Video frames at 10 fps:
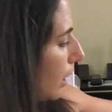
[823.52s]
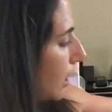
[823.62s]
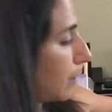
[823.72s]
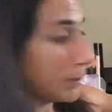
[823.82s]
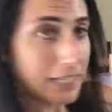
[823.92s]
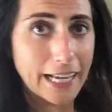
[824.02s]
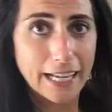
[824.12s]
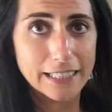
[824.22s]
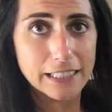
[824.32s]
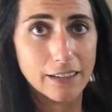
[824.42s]
a couple of
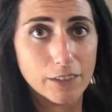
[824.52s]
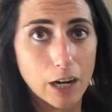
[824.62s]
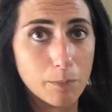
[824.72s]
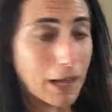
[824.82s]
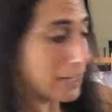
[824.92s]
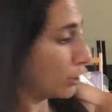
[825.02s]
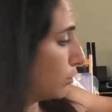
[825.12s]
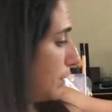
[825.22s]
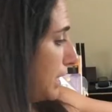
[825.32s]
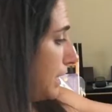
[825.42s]
cans of
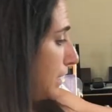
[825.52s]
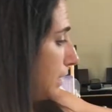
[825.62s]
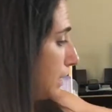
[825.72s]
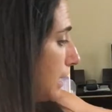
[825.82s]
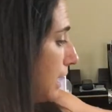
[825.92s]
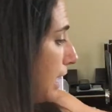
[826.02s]
garbanzo beans,